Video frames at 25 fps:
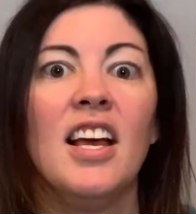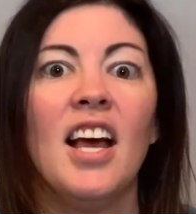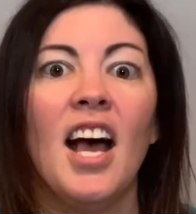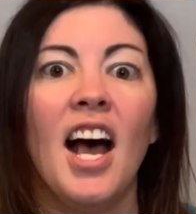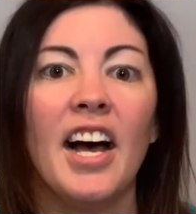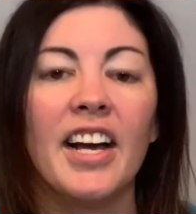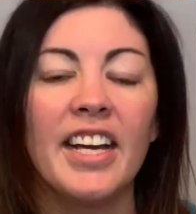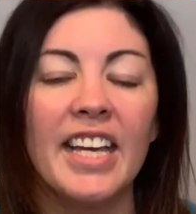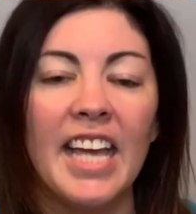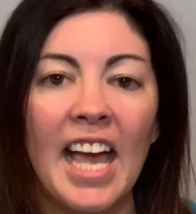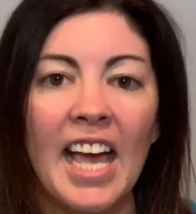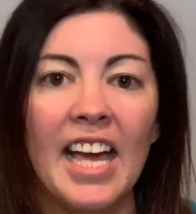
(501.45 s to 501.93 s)

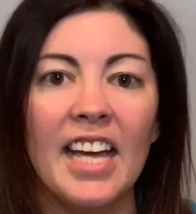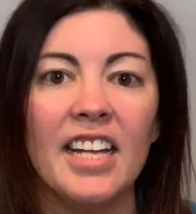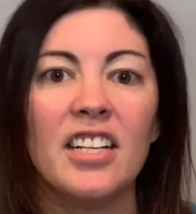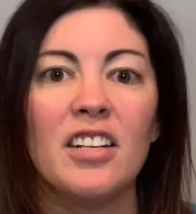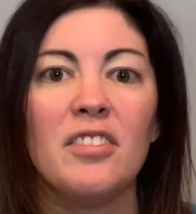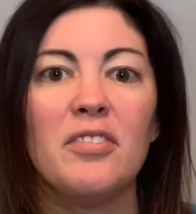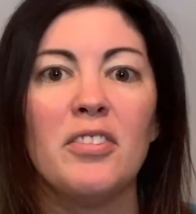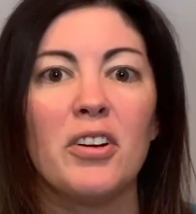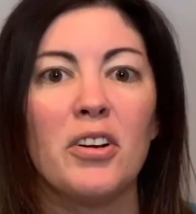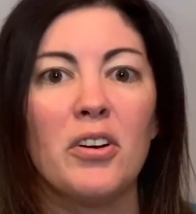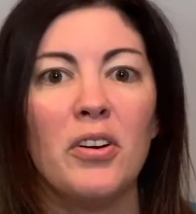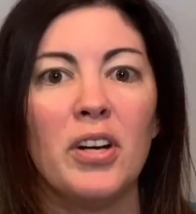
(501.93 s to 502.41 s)
Again,
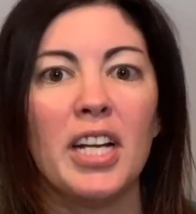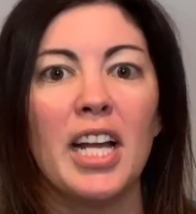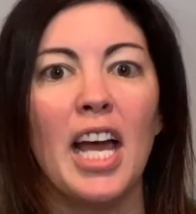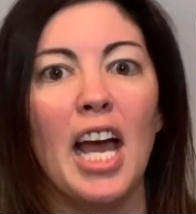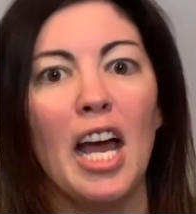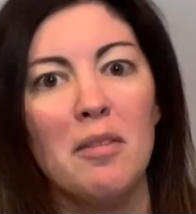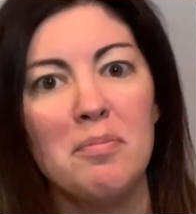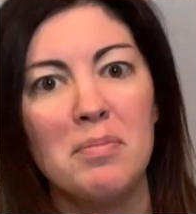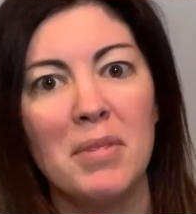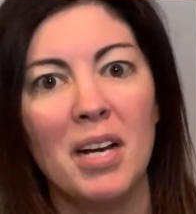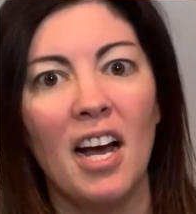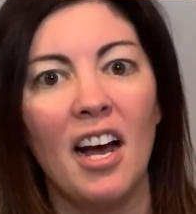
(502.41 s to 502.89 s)
if you're going to
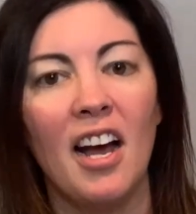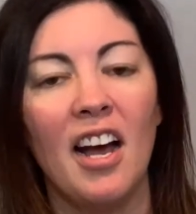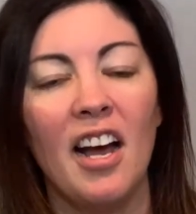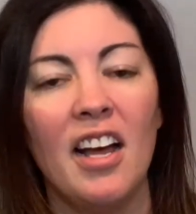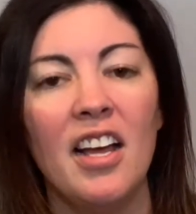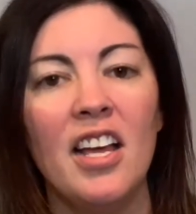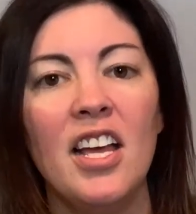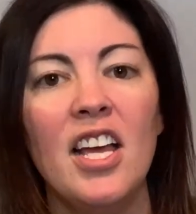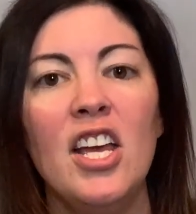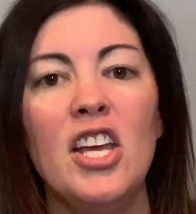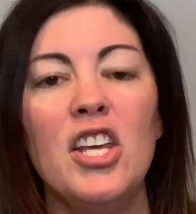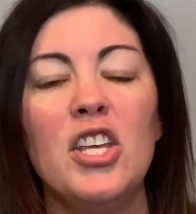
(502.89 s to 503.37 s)
Epcot,
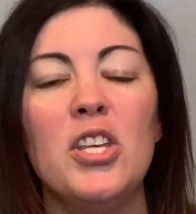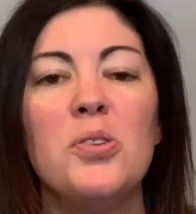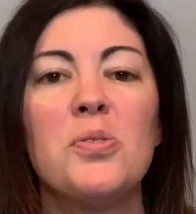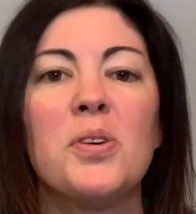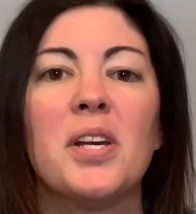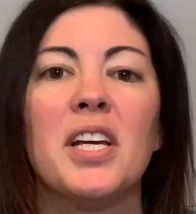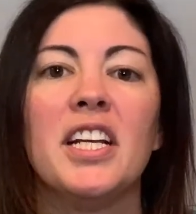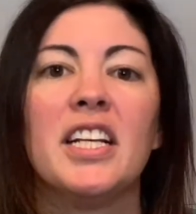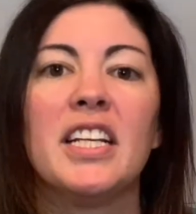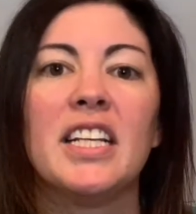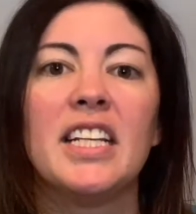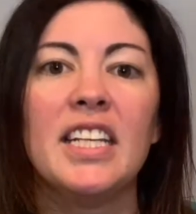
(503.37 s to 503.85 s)
you
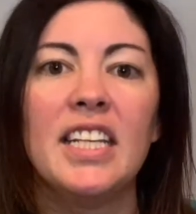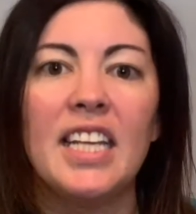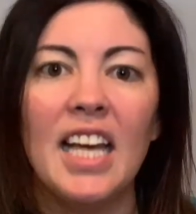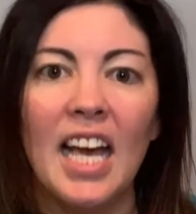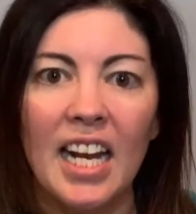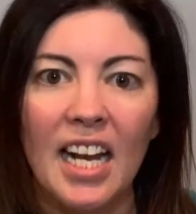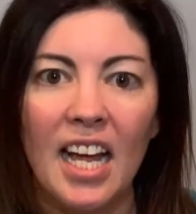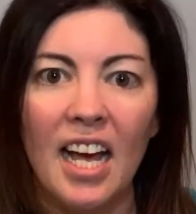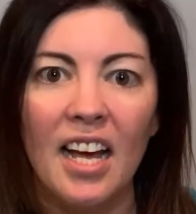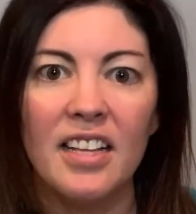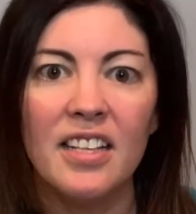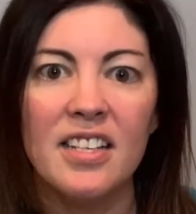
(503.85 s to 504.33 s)
can
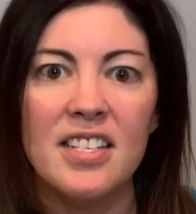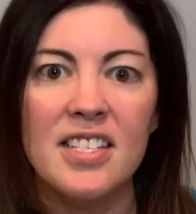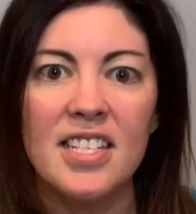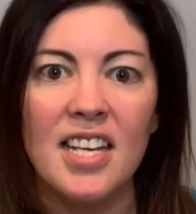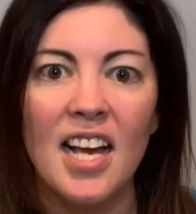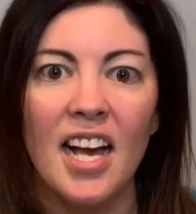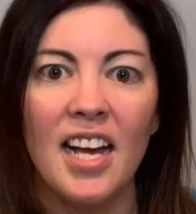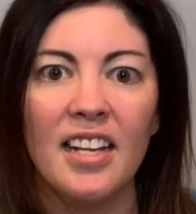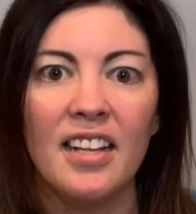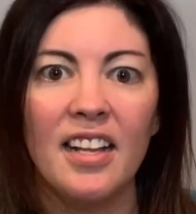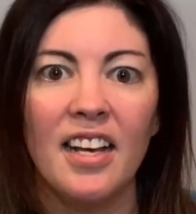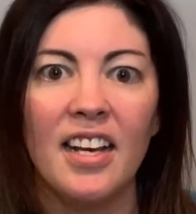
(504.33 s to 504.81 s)
get on the
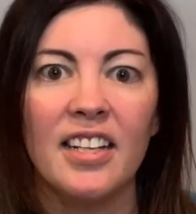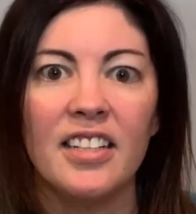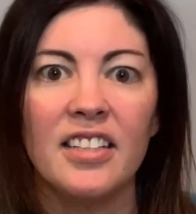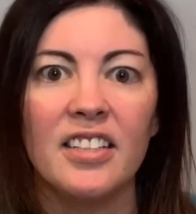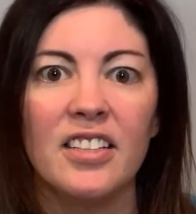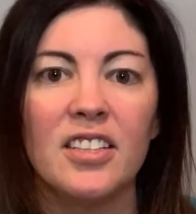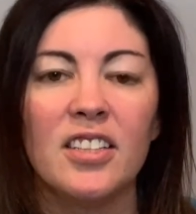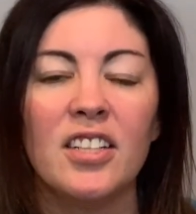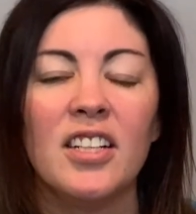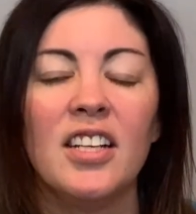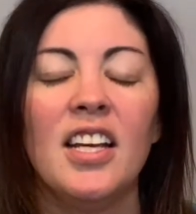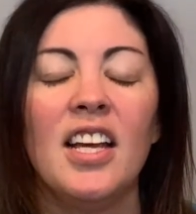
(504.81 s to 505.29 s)

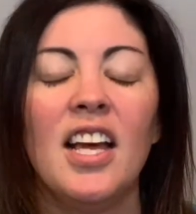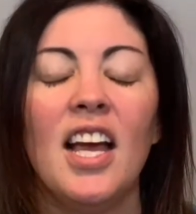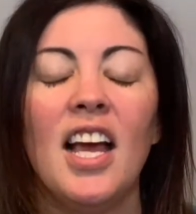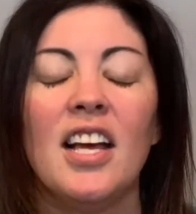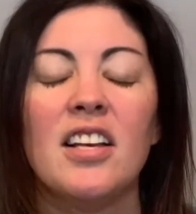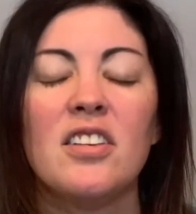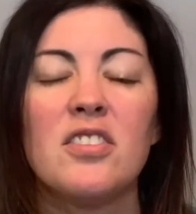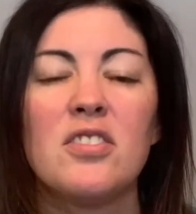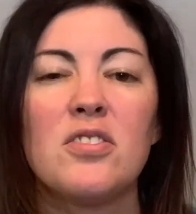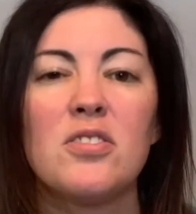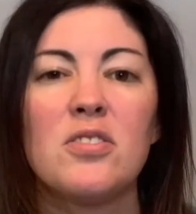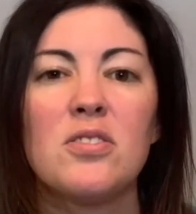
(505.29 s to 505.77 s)
Skyliner
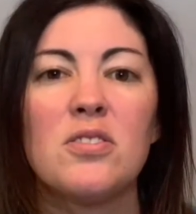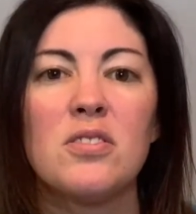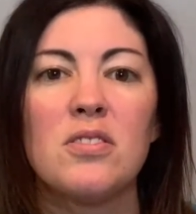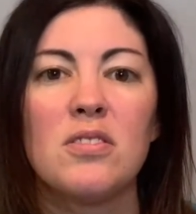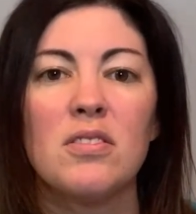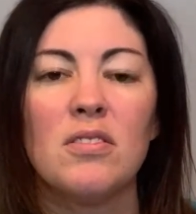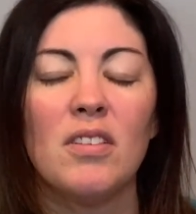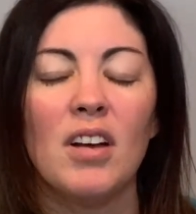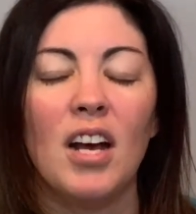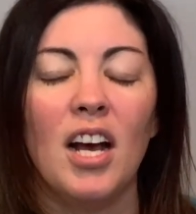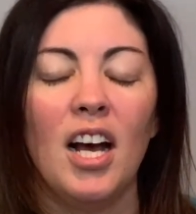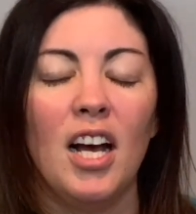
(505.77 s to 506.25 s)

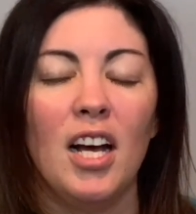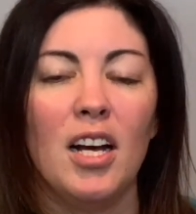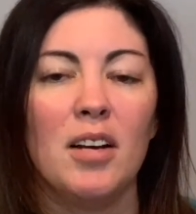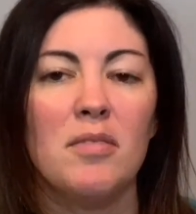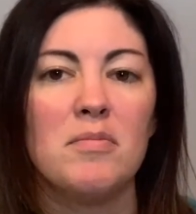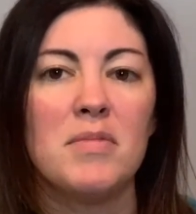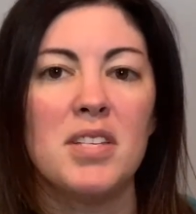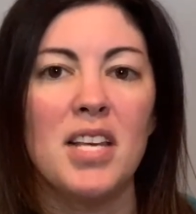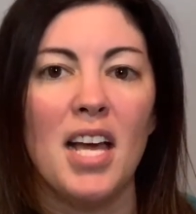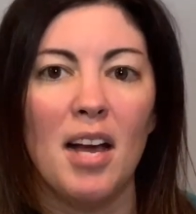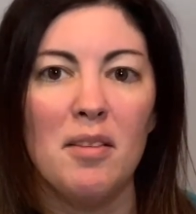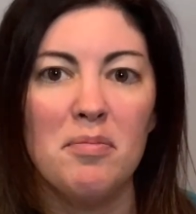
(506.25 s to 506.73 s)

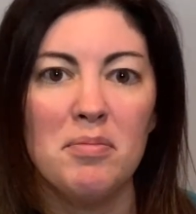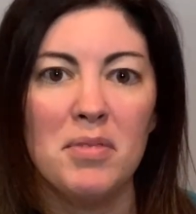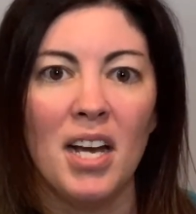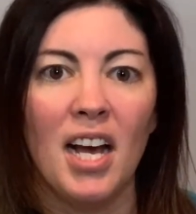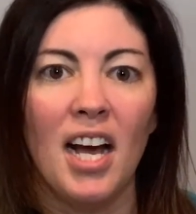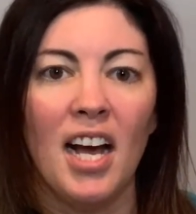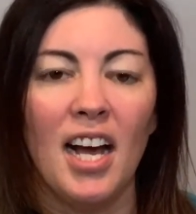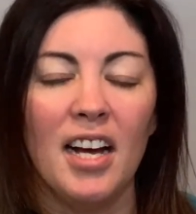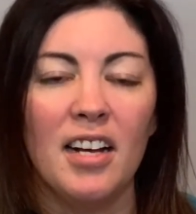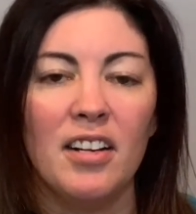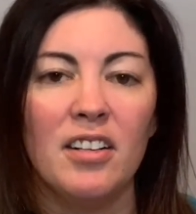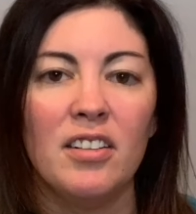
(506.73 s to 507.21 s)
to
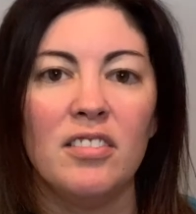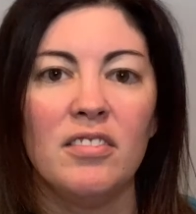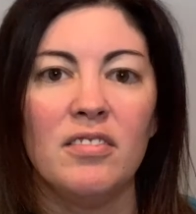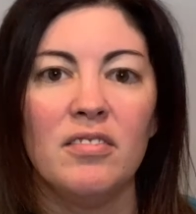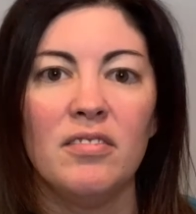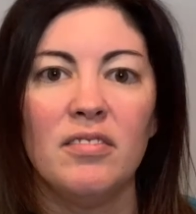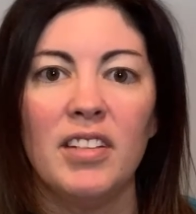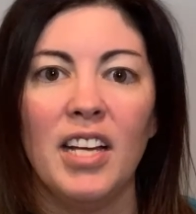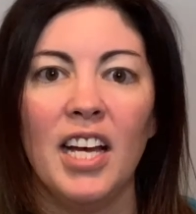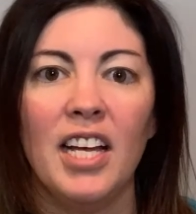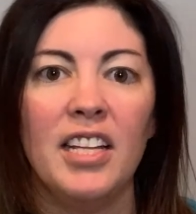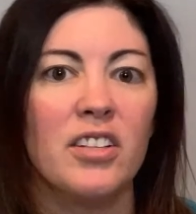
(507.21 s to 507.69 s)
Epcot,
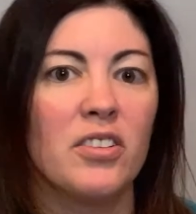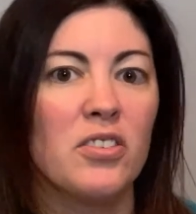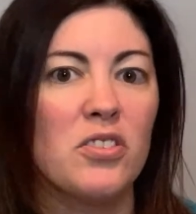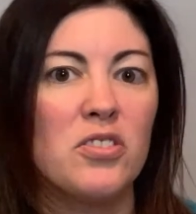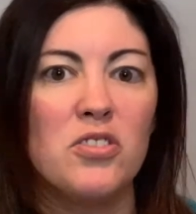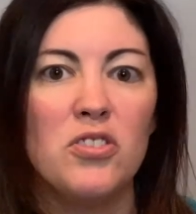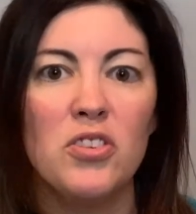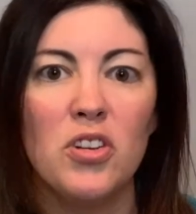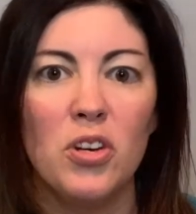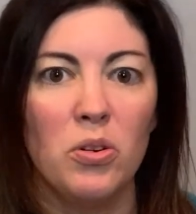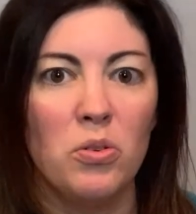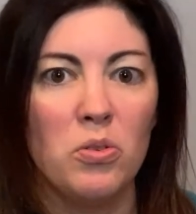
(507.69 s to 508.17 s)
and there's
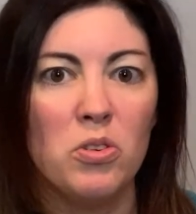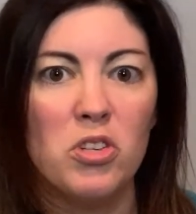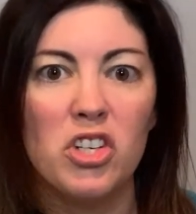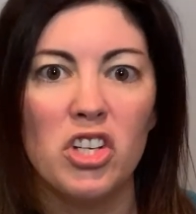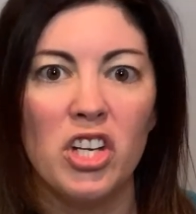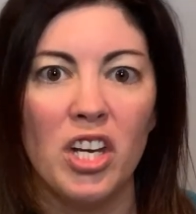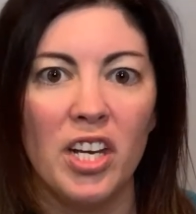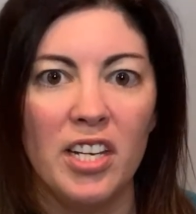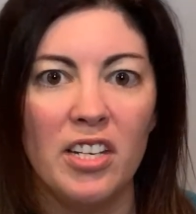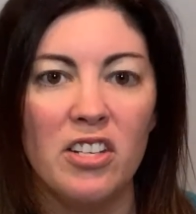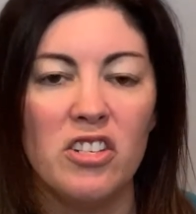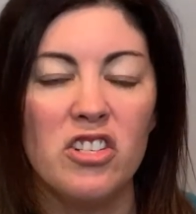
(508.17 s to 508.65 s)
no
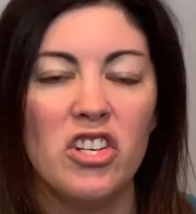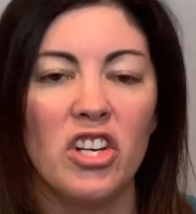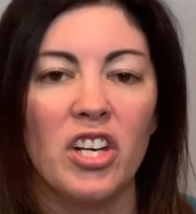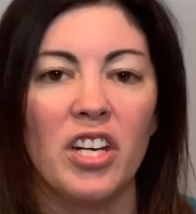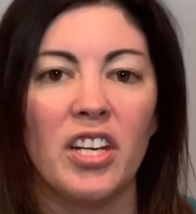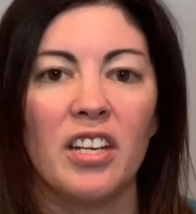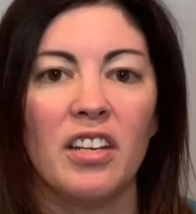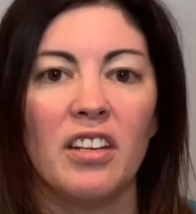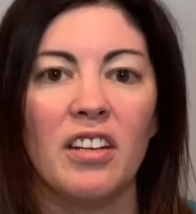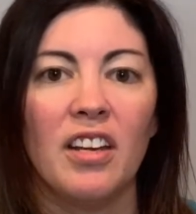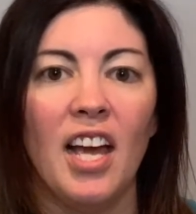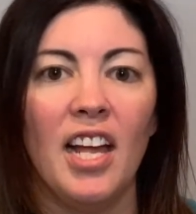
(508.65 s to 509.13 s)

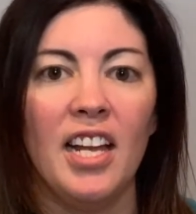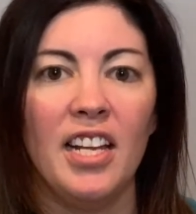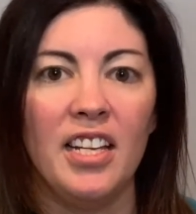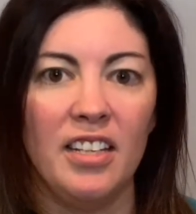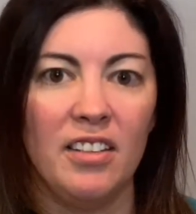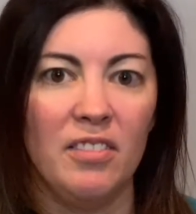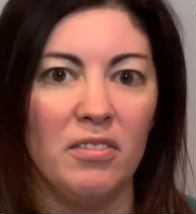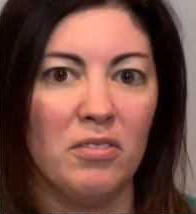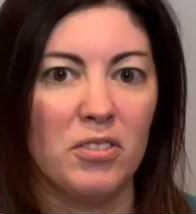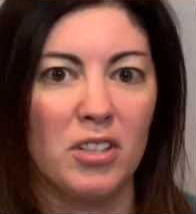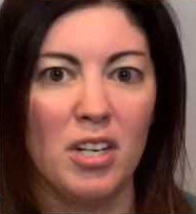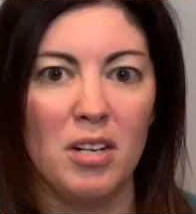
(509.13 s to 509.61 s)
changing
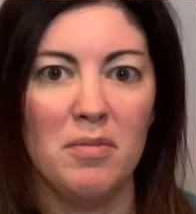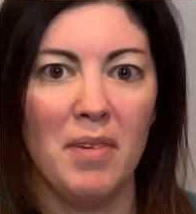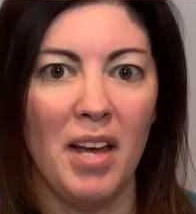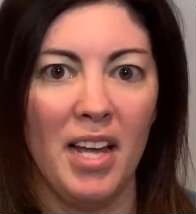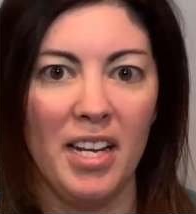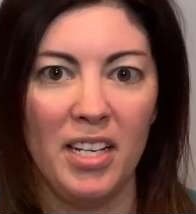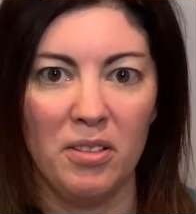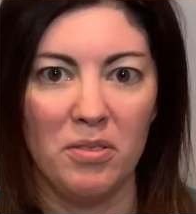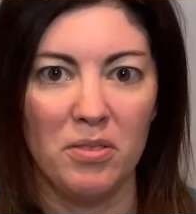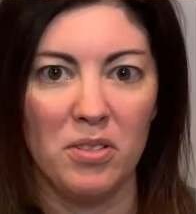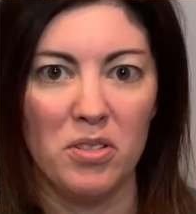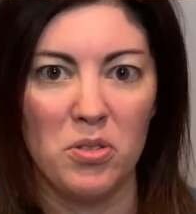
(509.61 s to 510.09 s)
from
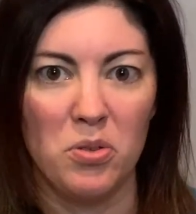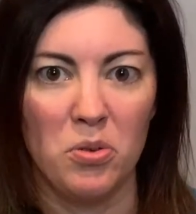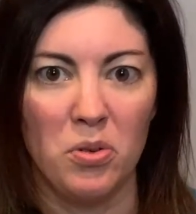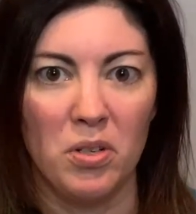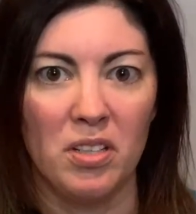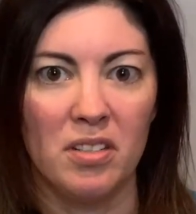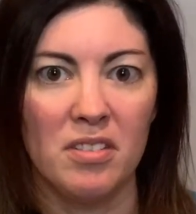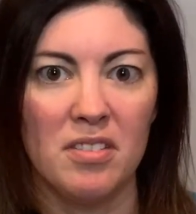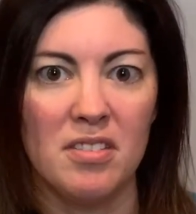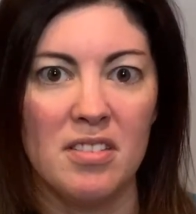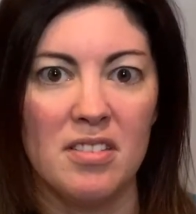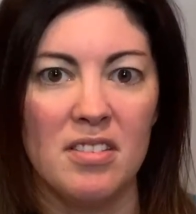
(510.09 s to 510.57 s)
any
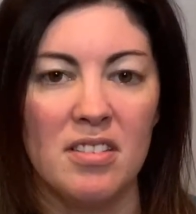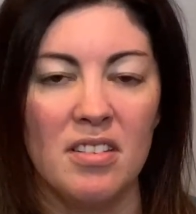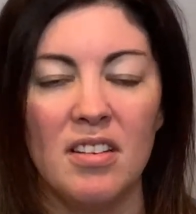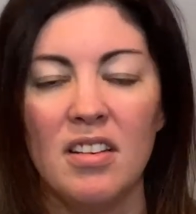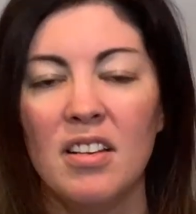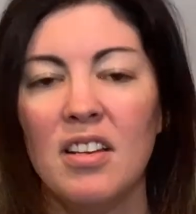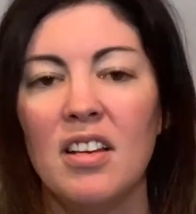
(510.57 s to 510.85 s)
resorts.